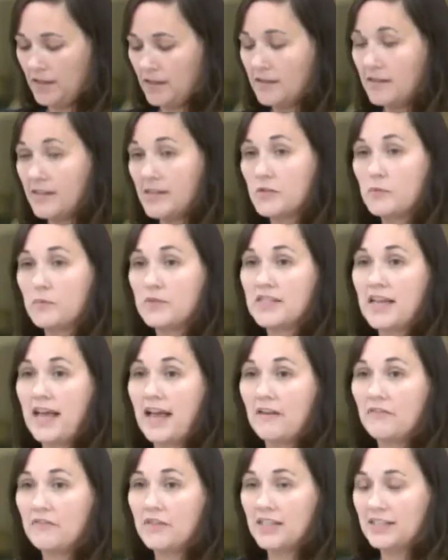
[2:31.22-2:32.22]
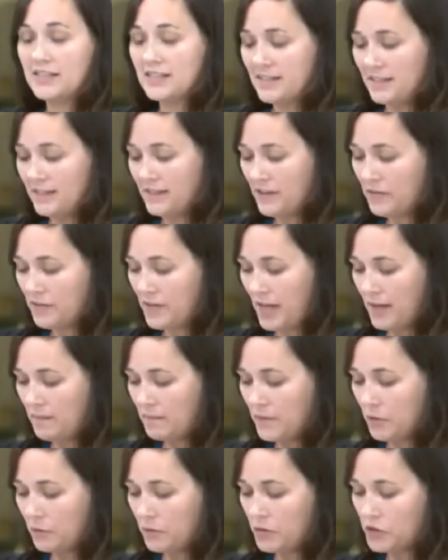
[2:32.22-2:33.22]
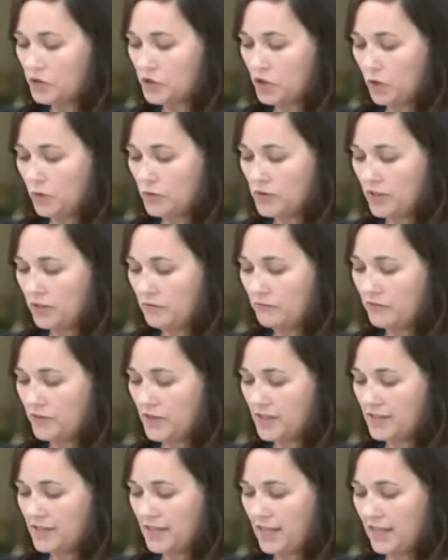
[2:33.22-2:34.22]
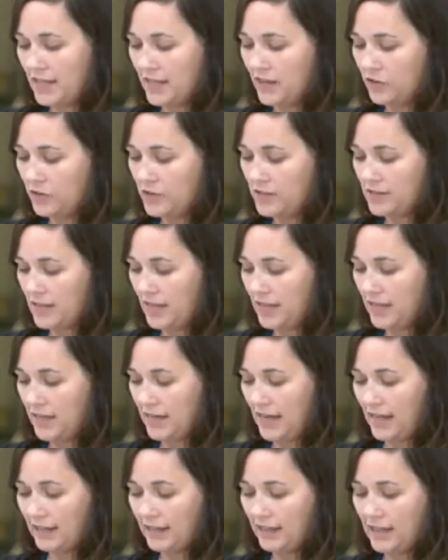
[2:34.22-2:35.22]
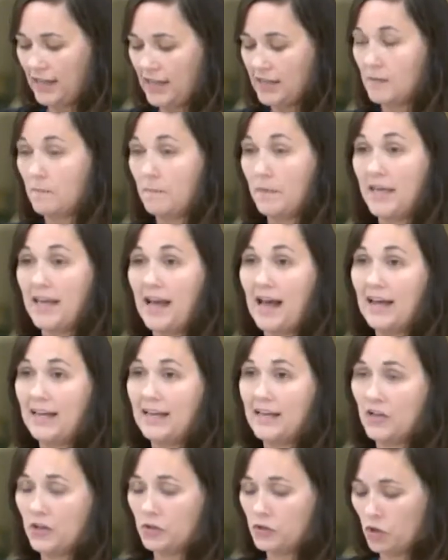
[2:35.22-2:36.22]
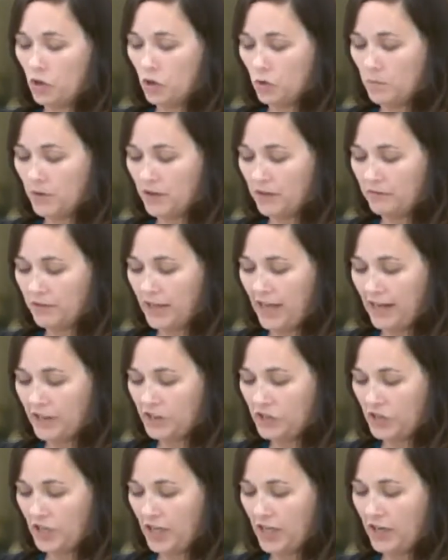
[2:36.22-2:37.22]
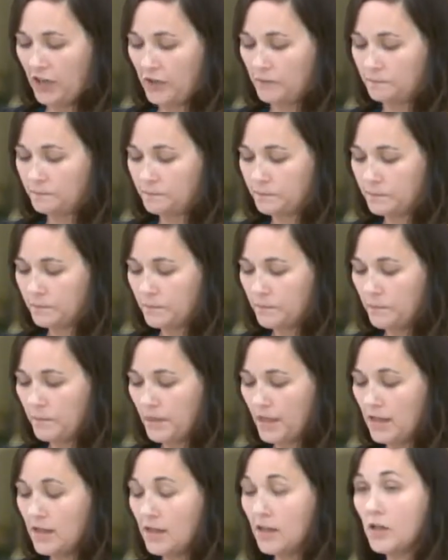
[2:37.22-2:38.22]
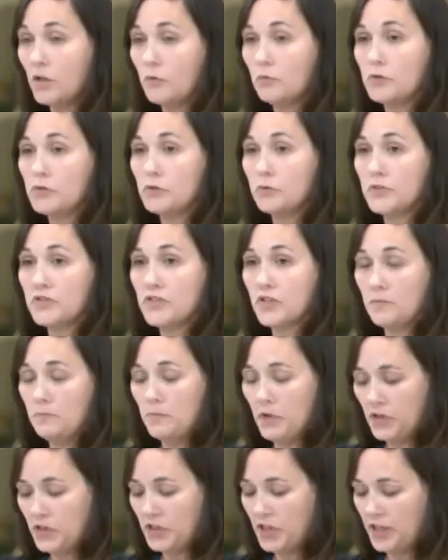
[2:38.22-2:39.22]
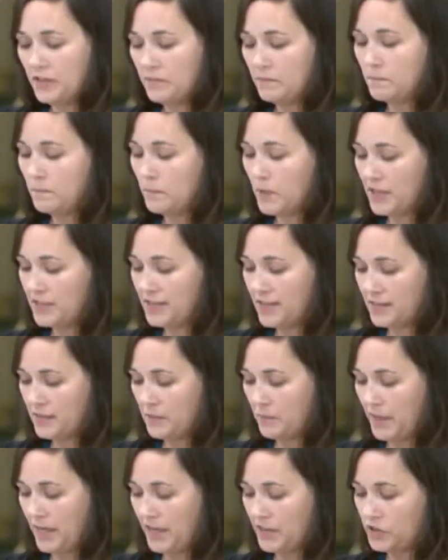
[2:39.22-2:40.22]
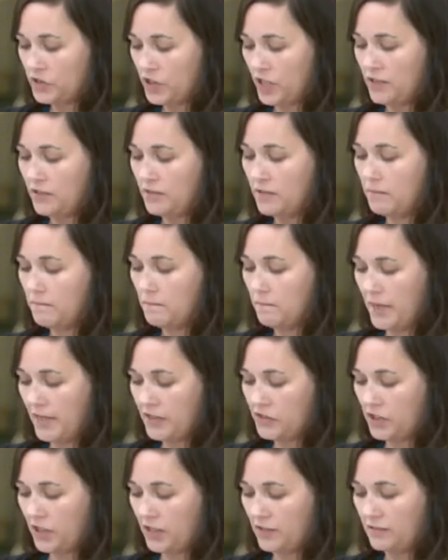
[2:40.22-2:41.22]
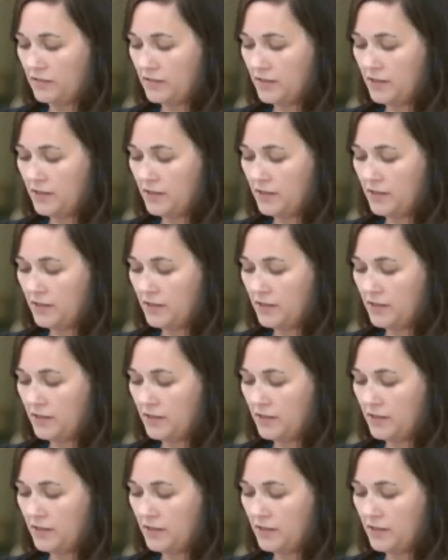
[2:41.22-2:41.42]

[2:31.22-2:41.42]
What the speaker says: This was evident in the theme that was chosen for the Synod on Synodality that began in October of last year, which was Communion, Participation, Mission.